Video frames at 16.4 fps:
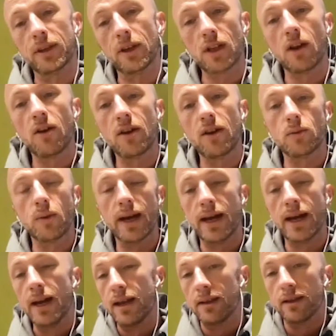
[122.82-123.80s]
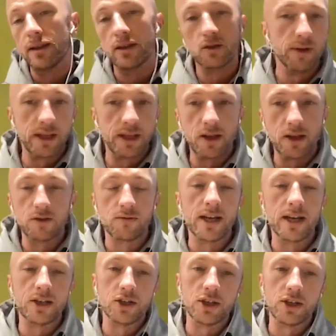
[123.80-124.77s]
those clients where there's already those
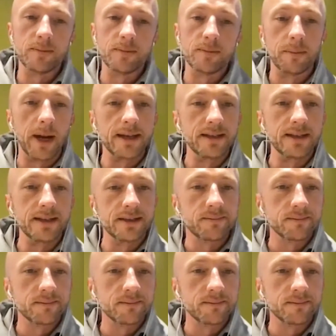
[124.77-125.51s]
relationships in place.